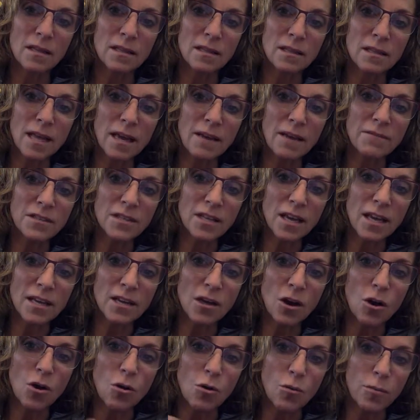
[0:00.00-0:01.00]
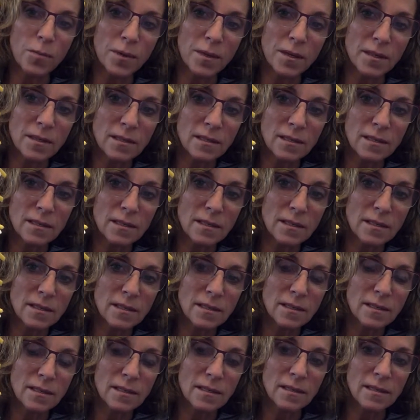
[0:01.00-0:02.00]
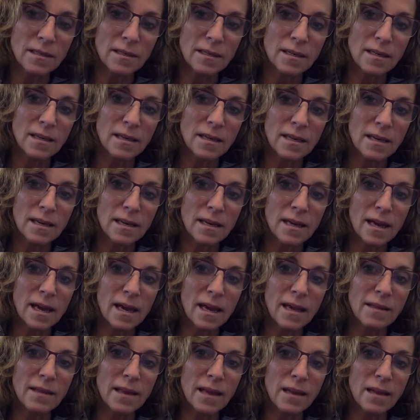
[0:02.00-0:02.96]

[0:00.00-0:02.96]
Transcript: left side opens, and